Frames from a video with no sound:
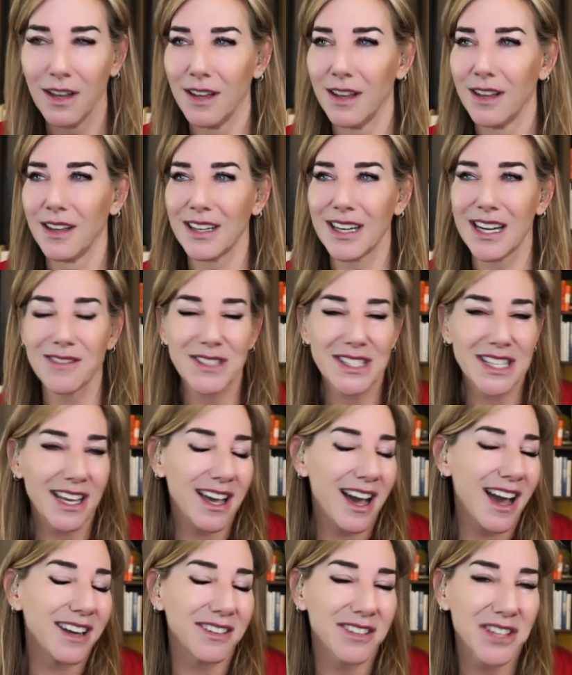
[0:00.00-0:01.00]
And I was like,
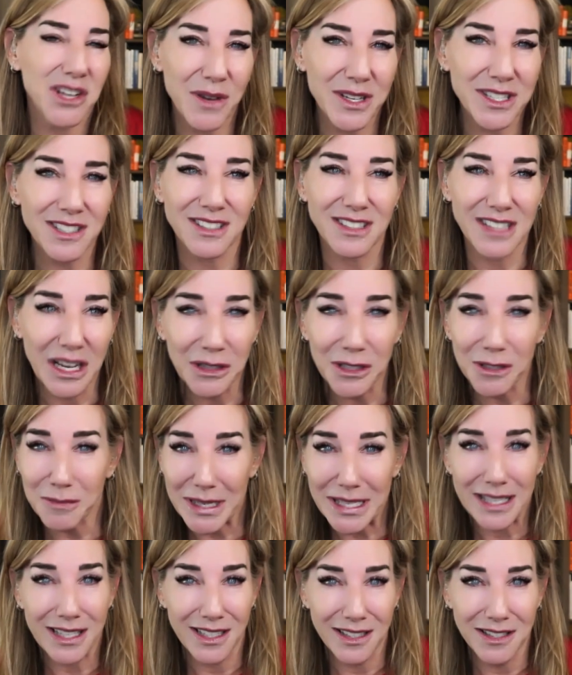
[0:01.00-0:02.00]
I don't know. I just yell at
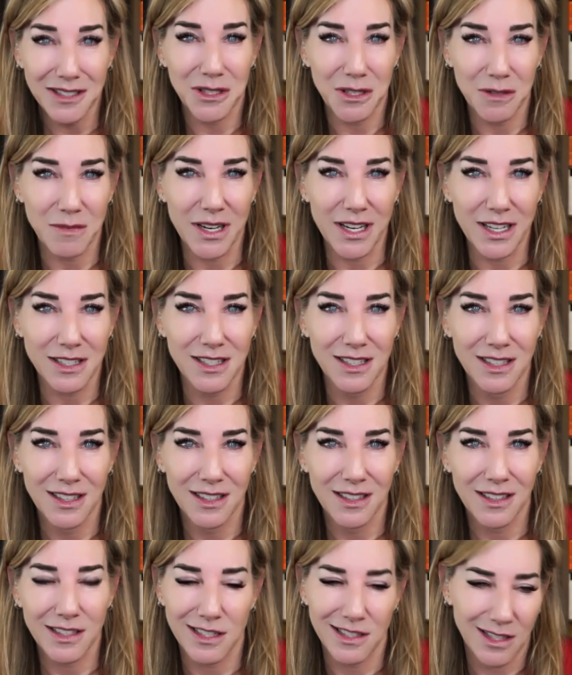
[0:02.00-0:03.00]
my kids too much.
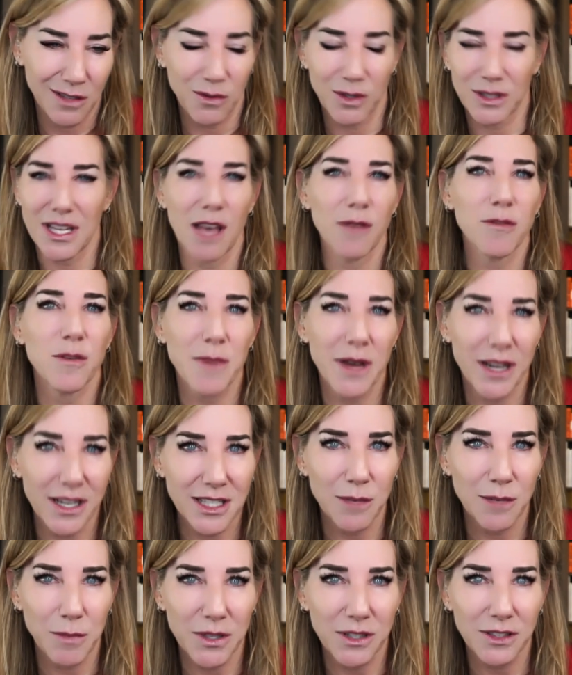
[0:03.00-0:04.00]
And she's like, well, tell me about a
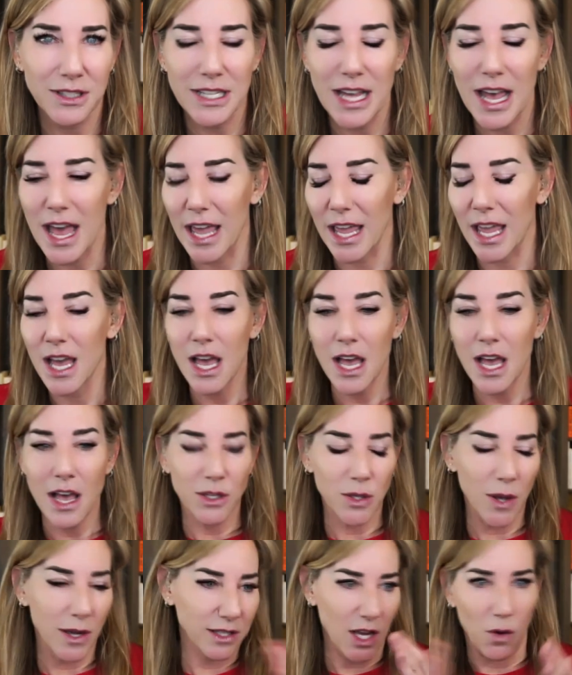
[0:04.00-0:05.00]
typical day.
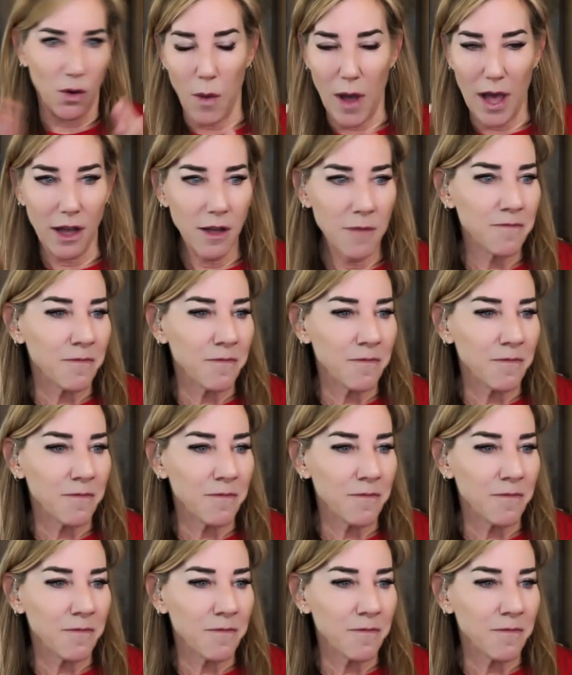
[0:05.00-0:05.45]
So I was like, well,